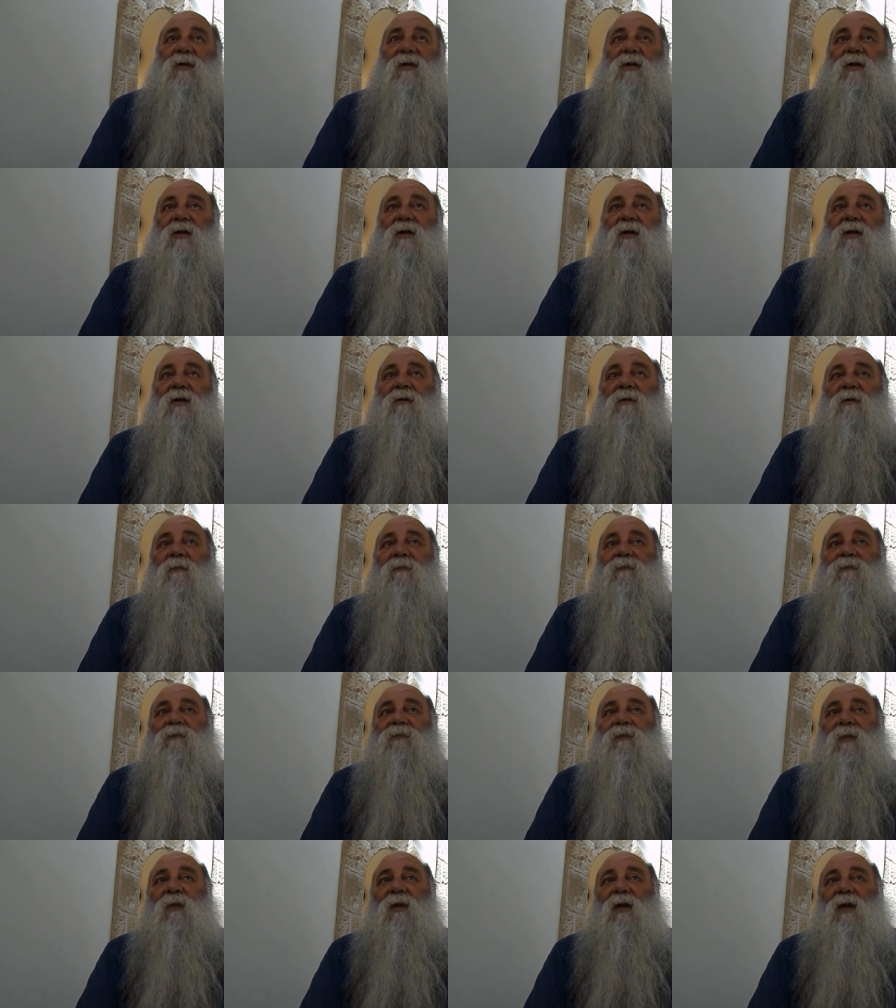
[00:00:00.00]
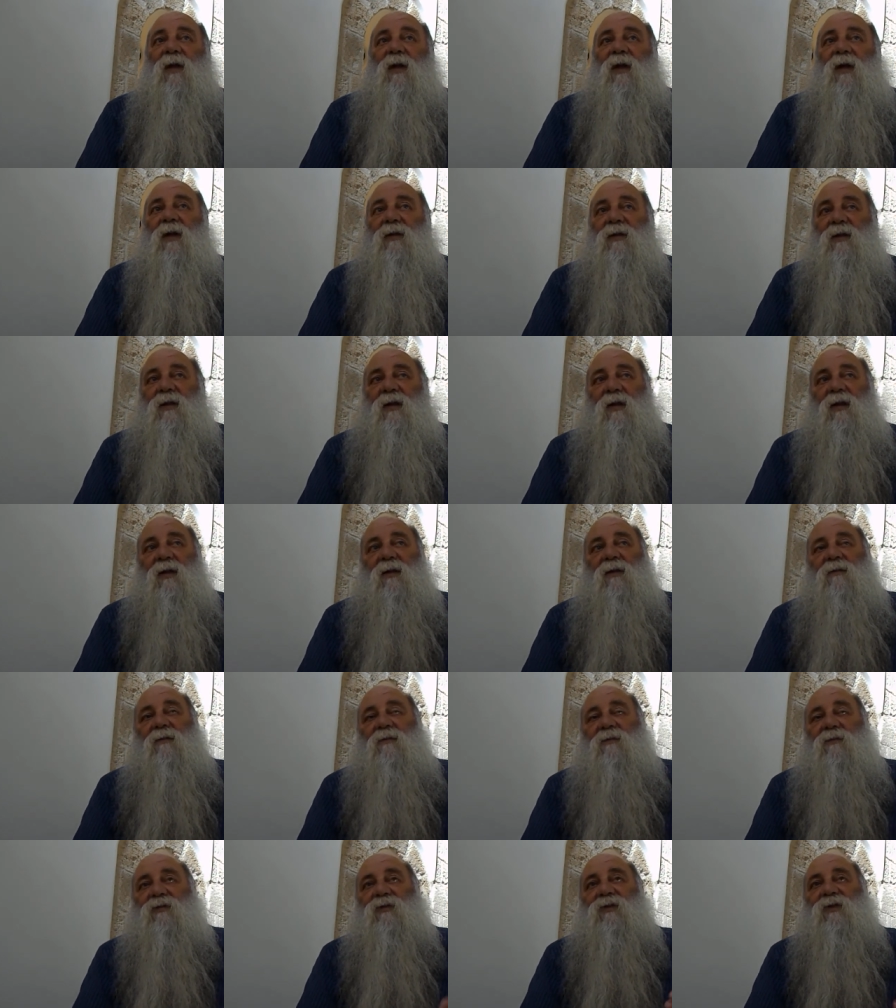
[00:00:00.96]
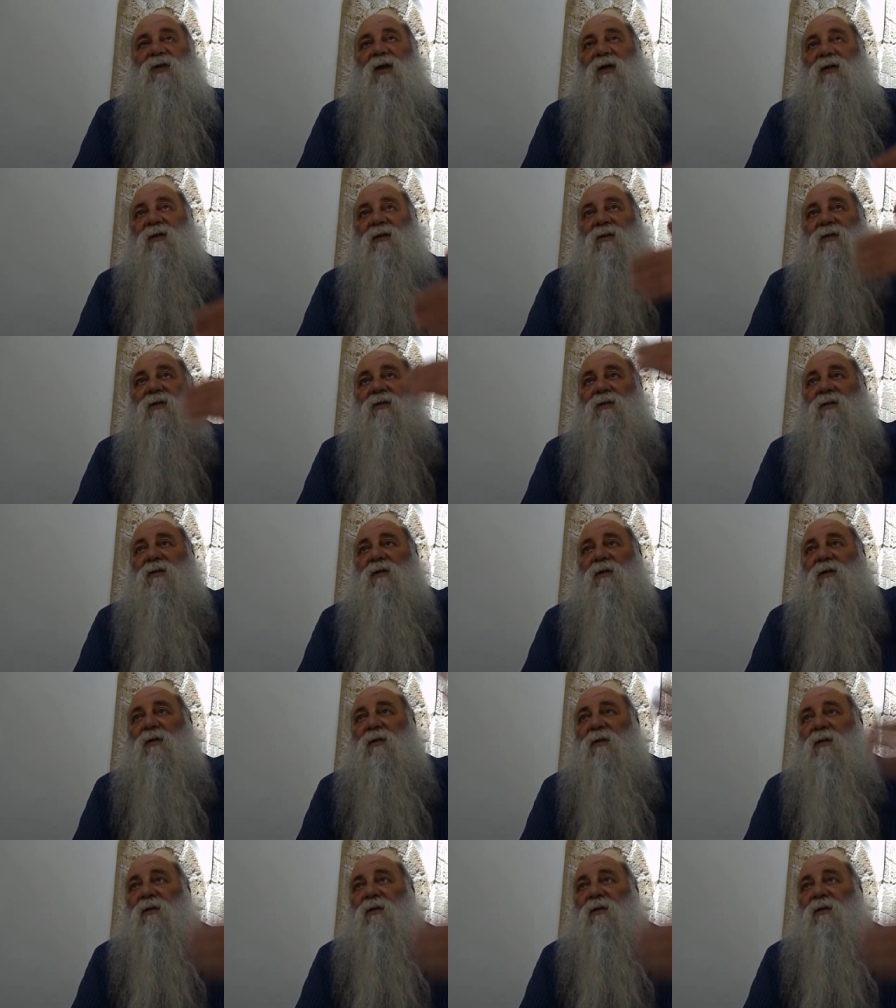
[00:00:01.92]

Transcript: uh, and the Crusaders